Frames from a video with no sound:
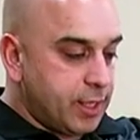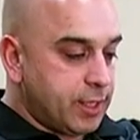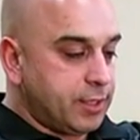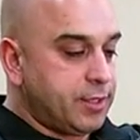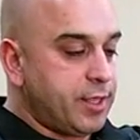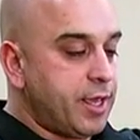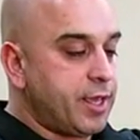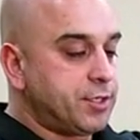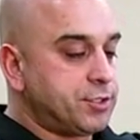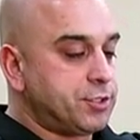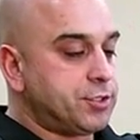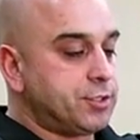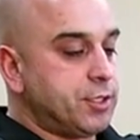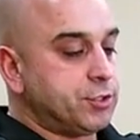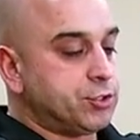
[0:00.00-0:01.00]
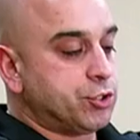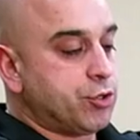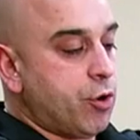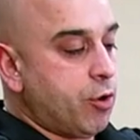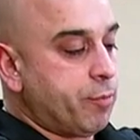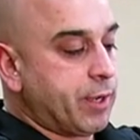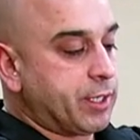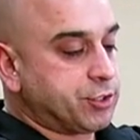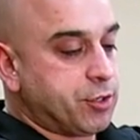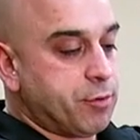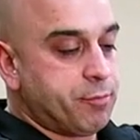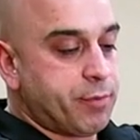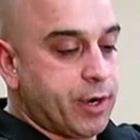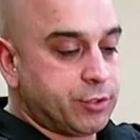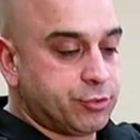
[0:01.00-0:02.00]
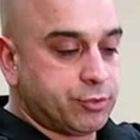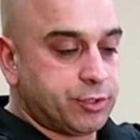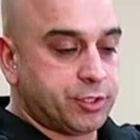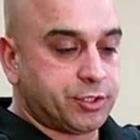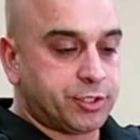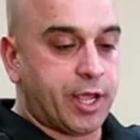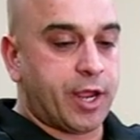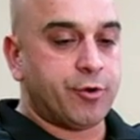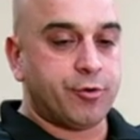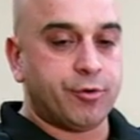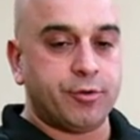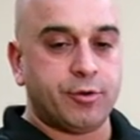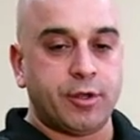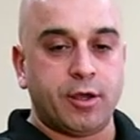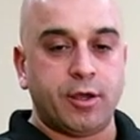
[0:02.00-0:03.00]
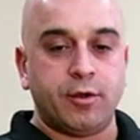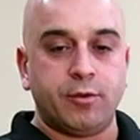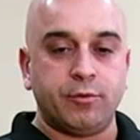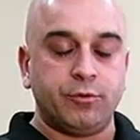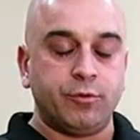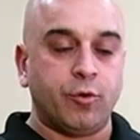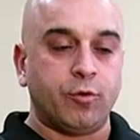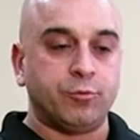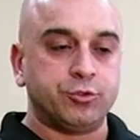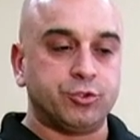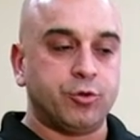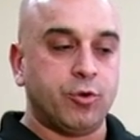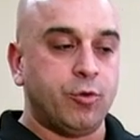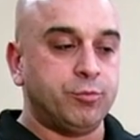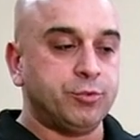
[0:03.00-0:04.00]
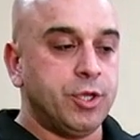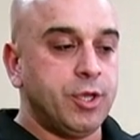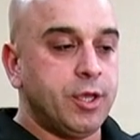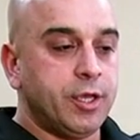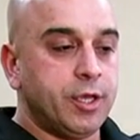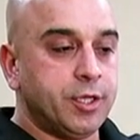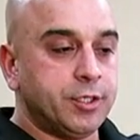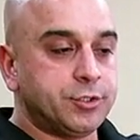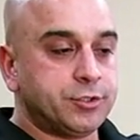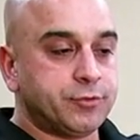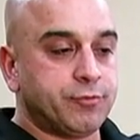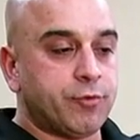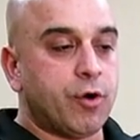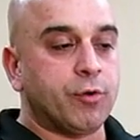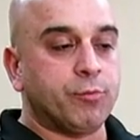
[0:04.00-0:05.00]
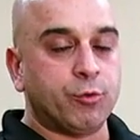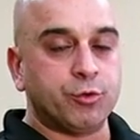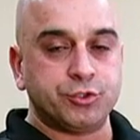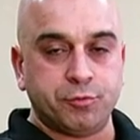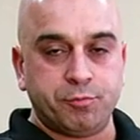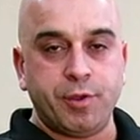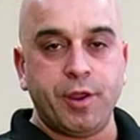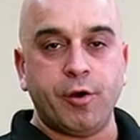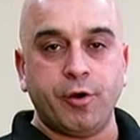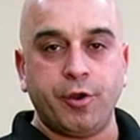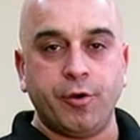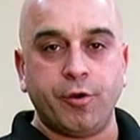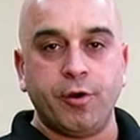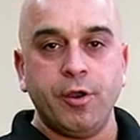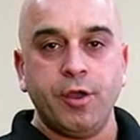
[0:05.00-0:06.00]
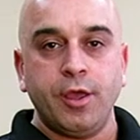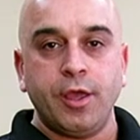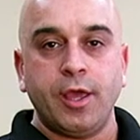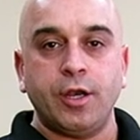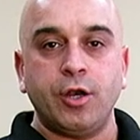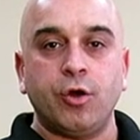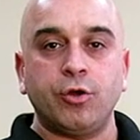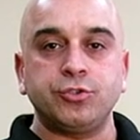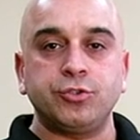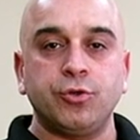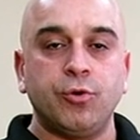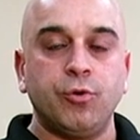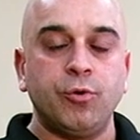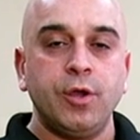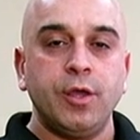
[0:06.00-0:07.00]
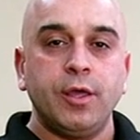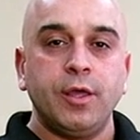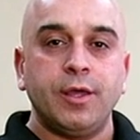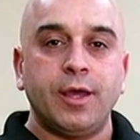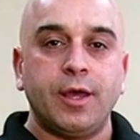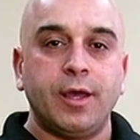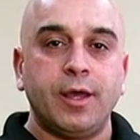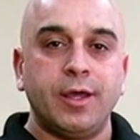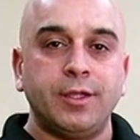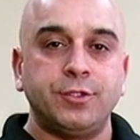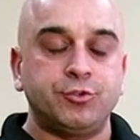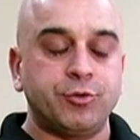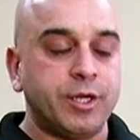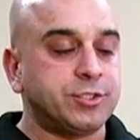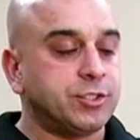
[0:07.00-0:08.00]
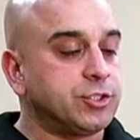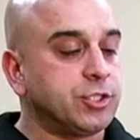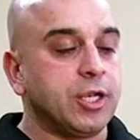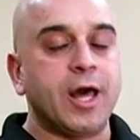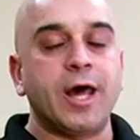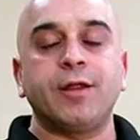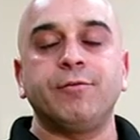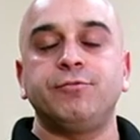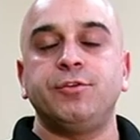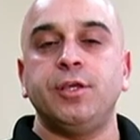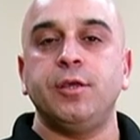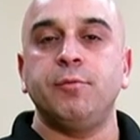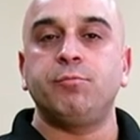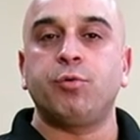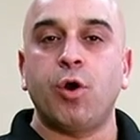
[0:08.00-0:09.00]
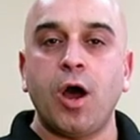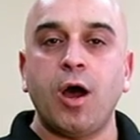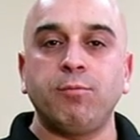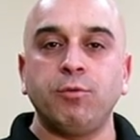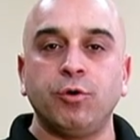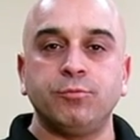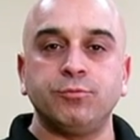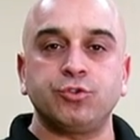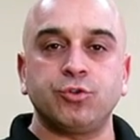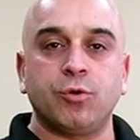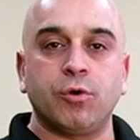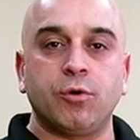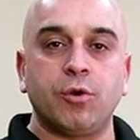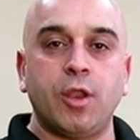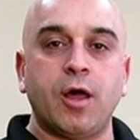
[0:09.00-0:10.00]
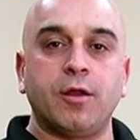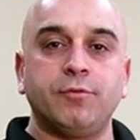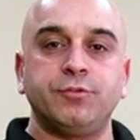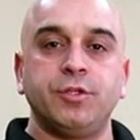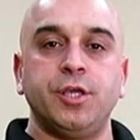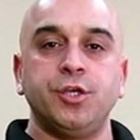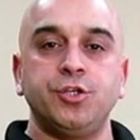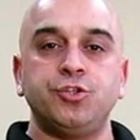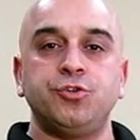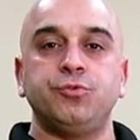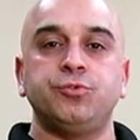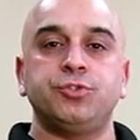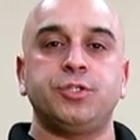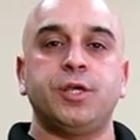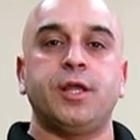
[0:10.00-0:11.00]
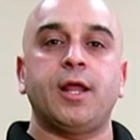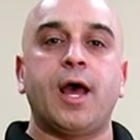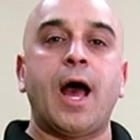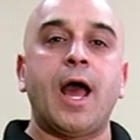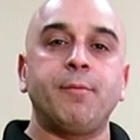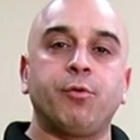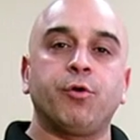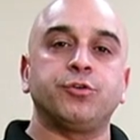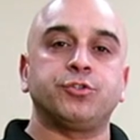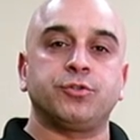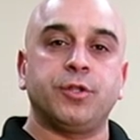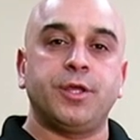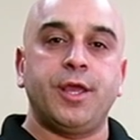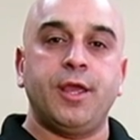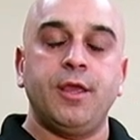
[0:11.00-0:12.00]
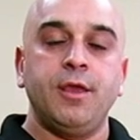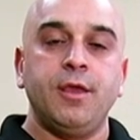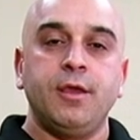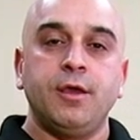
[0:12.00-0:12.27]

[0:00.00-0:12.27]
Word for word: this scope, as compared to the standard normal scope, is far more superior. And it also addresses a lot of the problems, or a lot of the issues, that I personally